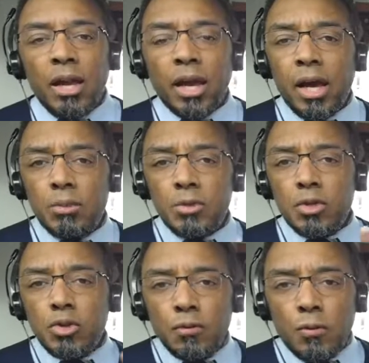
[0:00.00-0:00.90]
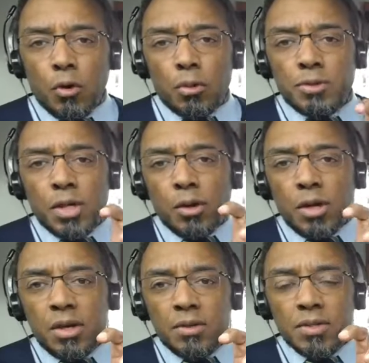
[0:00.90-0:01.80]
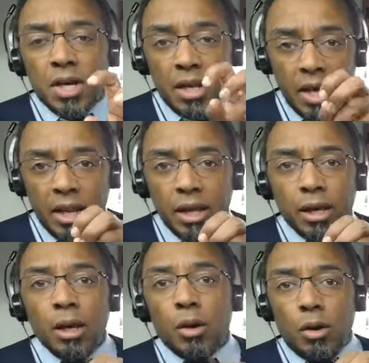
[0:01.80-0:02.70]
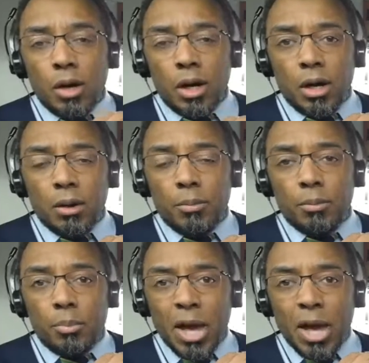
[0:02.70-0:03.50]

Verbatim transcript: And it comes in two forms there is kinetic uh,